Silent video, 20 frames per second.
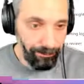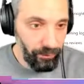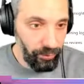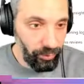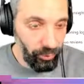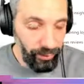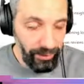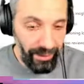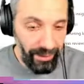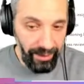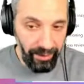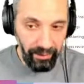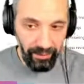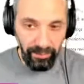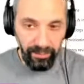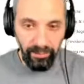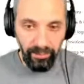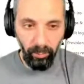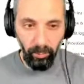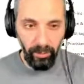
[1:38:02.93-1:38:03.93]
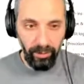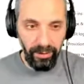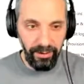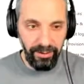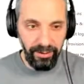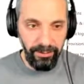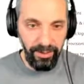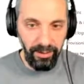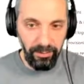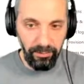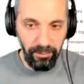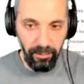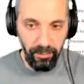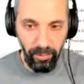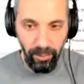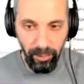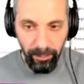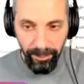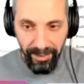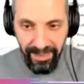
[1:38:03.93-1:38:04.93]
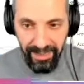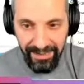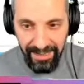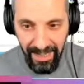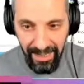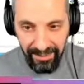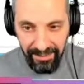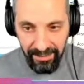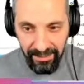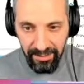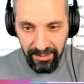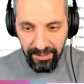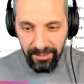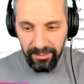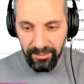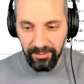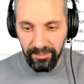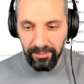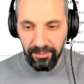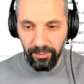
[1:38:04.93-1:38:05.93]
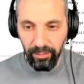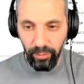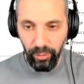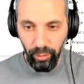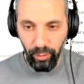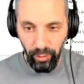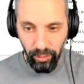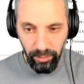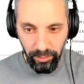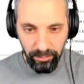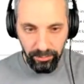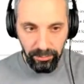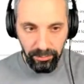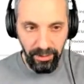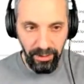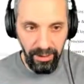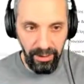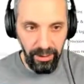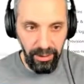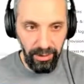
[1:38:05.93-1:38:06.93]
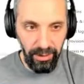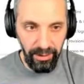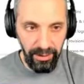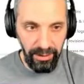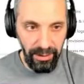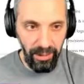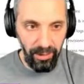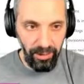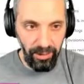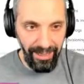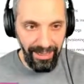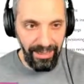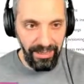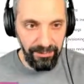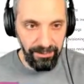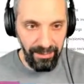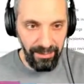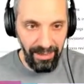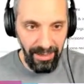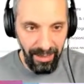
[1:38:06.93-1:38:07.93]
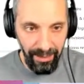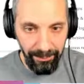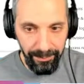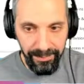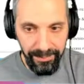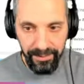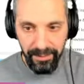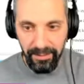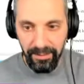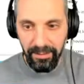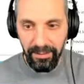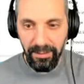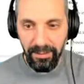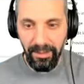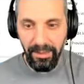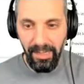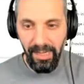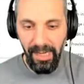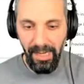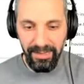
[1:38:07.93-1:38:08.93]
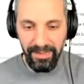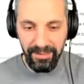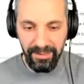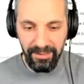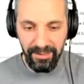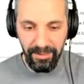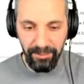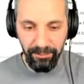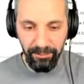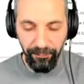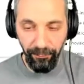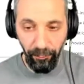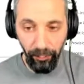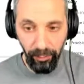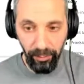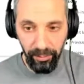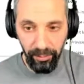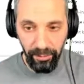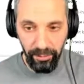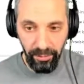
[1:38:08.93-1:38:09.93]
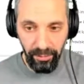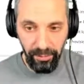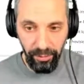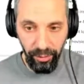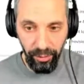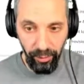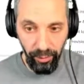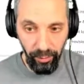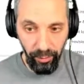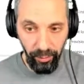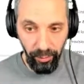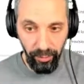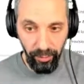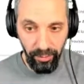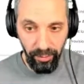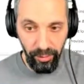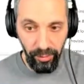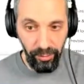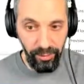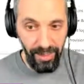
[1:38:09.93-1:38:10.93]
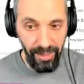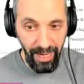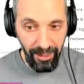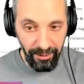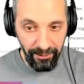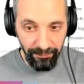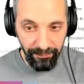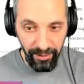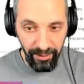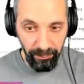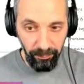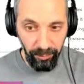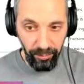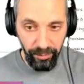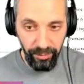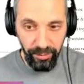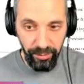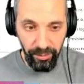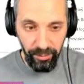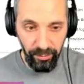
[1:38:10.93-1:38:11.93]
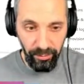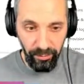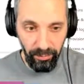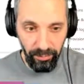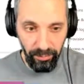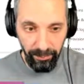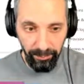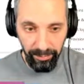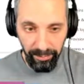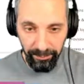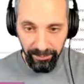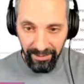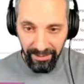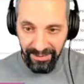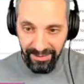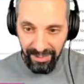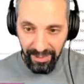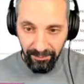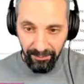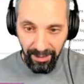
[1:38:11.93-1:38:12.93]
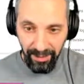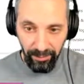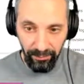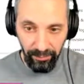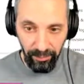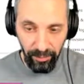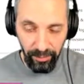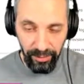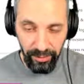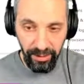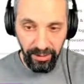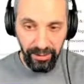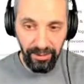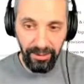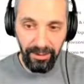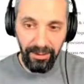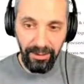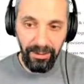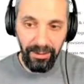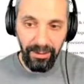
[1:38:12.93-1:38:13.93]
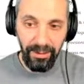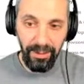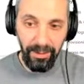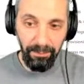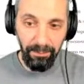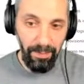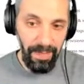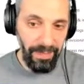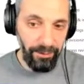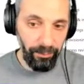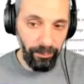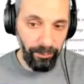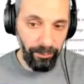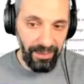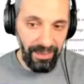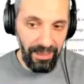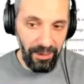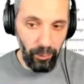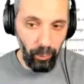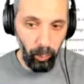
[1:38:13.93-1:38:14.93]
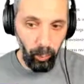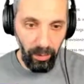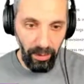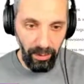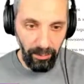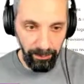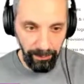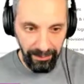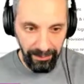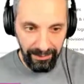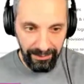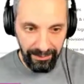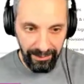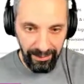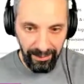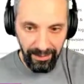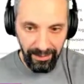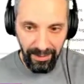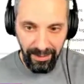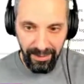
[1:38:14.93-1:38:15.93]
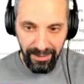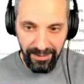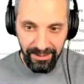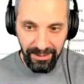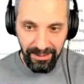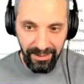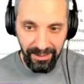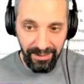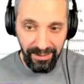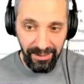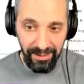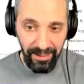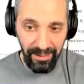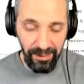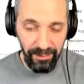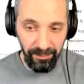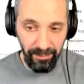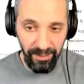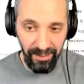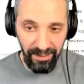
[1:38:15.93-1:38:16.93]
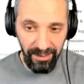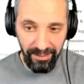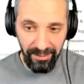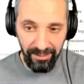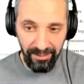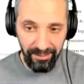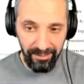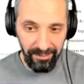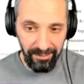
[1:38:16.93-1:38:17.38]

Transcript: today we'll learn about role-based access control in our ASP.NET apps. As I said before, you could use other frameworks to implement the same kind of logic. It might not be as well built in as it is in ASP.NET, and